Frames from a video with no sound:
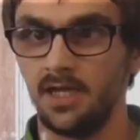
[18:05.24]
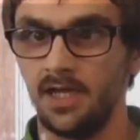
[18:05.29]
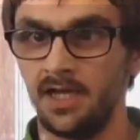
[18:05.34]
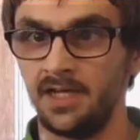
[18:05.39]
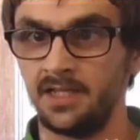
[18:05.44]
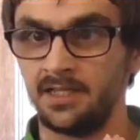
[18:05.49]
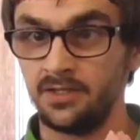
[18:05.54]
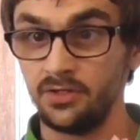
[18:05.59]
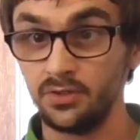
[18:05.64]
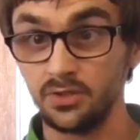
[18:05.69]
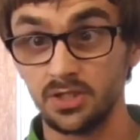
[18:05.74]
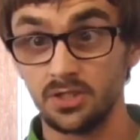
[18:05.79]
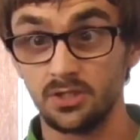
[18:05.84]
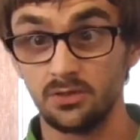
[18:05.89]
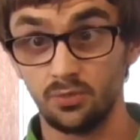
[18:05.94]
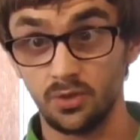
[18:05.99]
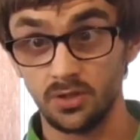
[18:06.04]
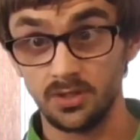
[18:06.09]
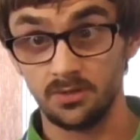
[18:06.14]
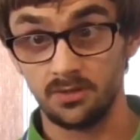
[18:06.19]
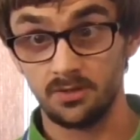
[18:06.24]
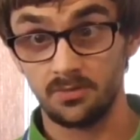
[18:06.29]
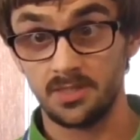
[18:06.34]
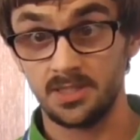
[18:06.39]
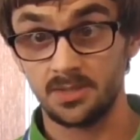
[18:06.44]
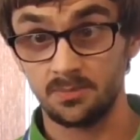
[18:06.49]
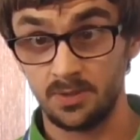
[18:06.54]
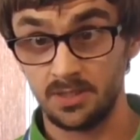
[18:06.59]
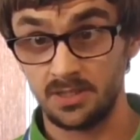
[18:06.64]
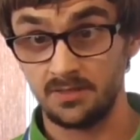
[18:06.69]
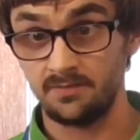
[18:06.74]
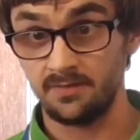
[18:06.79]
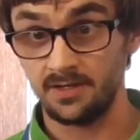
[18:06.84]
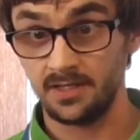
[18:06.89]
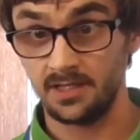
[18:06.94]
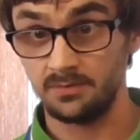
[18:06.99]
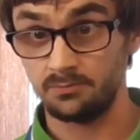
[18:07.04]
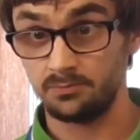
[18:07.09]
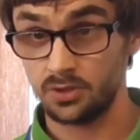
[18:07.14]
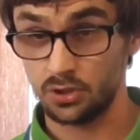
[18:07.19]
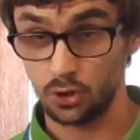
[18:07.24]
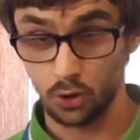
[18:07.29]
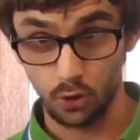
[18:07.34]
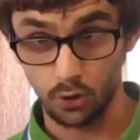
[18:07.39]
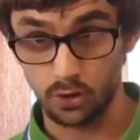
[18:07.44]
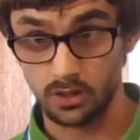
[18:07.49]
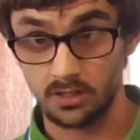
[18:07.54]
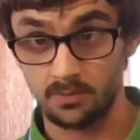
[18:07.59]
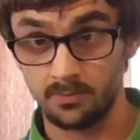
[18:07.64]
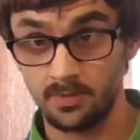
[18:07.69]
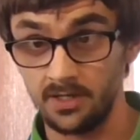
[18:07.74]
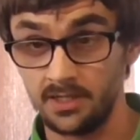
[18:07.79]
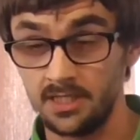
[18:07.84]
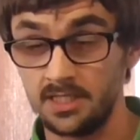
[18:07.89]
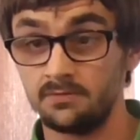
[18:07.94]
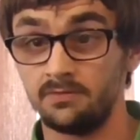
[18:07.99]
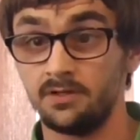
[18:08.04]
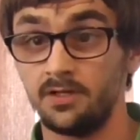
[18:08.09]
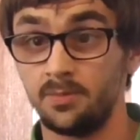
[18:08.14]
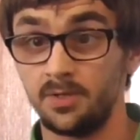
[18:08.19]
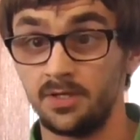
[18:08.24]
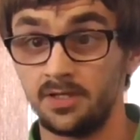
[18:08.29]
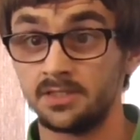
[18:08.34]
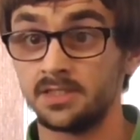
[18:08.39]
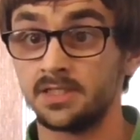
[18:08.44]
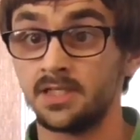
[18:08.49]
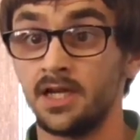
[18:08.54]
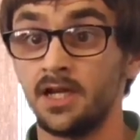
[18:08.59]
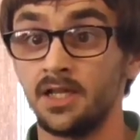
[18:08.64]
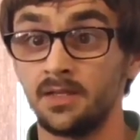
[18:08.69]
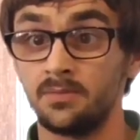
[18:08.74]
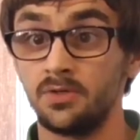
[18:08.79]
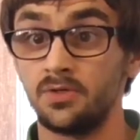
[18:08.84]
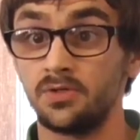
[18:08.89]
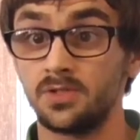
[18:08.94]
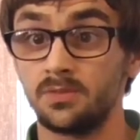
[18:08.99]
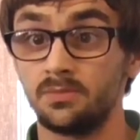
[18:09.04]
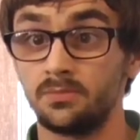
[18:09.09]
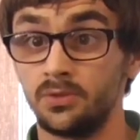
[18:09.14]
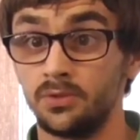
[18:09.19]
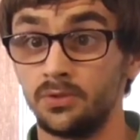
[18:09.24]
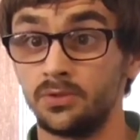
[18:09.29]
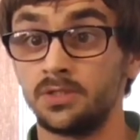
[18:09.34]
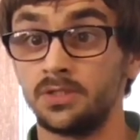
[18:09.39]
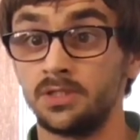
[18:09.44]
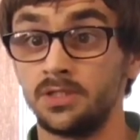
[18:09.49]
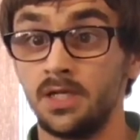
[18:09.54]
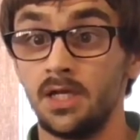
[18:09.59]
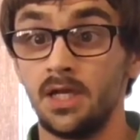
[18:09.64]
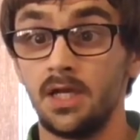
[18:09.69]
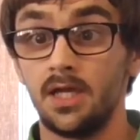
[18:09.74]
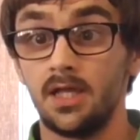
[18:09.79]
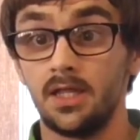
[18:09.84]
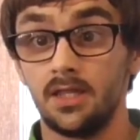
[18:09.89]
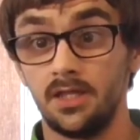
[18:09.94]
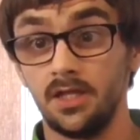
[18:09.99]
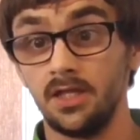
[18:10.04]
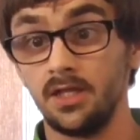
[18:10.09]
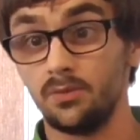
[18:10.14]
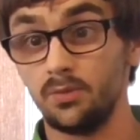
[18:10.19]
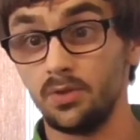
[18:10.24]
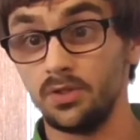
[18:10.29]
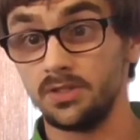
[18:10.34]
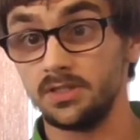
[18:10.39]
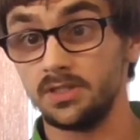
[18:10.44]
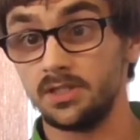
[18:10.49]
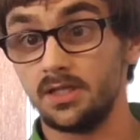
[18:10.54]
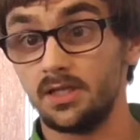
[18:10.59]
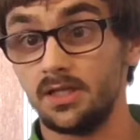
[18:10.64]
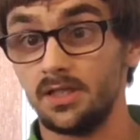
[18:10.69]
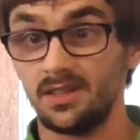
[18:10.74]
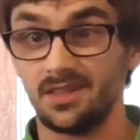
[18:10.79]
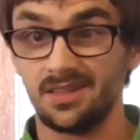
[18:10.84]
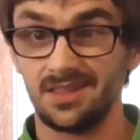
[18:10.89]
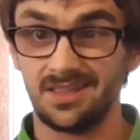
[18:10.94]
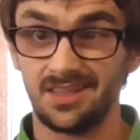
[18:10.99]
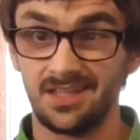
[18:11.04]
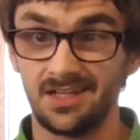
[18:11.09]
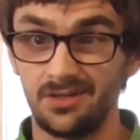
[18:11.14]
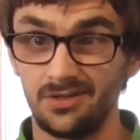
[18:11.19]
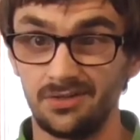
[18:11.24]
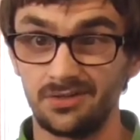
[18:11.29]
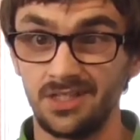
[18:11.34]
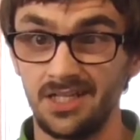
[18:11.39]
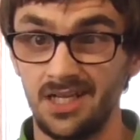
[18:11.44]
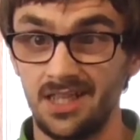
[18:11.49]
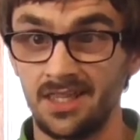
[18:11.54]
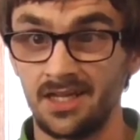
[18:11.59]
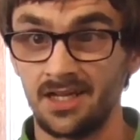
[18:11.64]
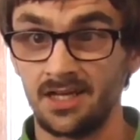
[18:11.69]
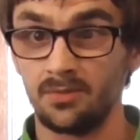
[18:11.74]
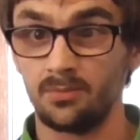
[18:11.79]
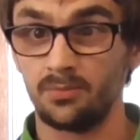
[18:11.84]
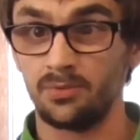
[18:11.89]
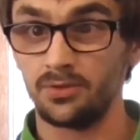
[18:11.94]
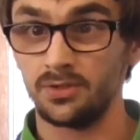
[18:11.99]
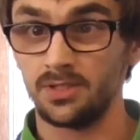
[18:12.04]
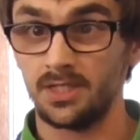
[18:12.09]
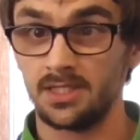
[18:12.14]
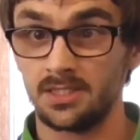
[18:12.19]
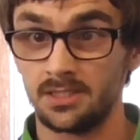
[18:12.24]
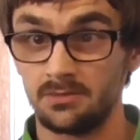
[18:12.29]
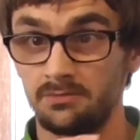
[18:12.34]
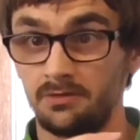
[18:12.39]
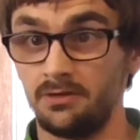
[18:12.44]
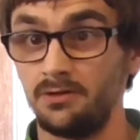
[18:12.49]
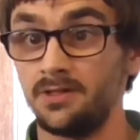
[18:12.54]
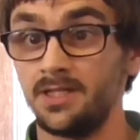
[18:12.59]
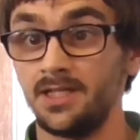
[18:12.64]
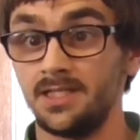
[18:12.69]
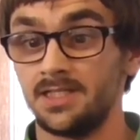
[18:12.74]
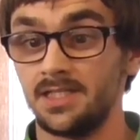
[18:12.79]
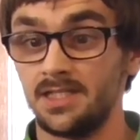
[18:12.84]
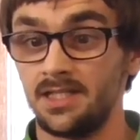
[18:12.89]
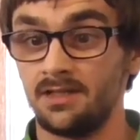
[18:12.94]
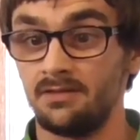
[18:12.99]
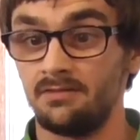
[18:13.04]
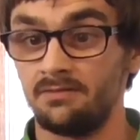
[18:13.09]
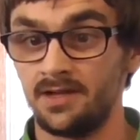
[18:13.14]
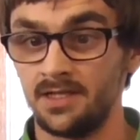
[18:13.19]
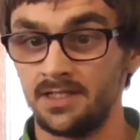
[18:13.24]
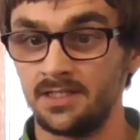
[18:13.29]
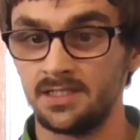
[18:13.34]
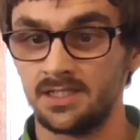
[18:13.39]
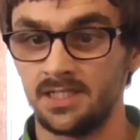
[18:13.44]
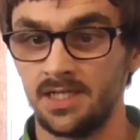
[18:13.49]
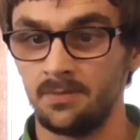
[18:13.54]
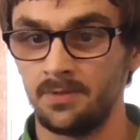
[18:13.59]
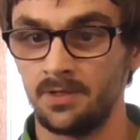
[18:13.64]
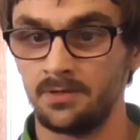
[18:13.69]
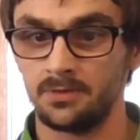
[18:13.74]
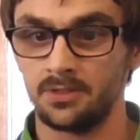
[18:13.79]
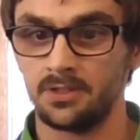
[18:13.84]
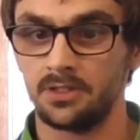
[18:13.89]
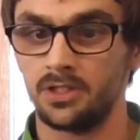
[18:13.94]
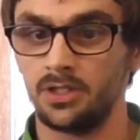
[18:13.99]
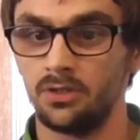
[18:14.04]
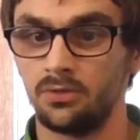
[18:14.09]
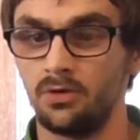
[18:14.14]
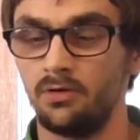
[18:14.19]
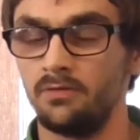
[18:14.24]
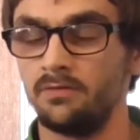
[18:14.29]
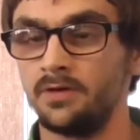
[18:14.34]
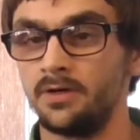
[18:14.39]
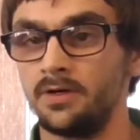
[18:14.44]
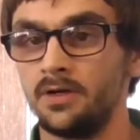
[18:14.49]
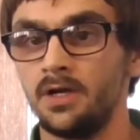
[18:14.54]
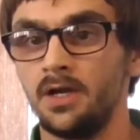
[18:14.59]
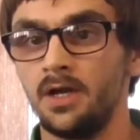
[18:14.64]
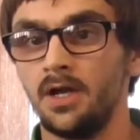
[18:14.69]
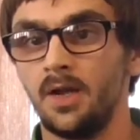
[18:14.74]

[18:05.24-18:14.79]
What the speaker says: and those are the ones I'm going to be specifically talking about in this video because they are the most important. The other ones, they're not really that important. There's a few things in the Advanced tab that I'm going to go over,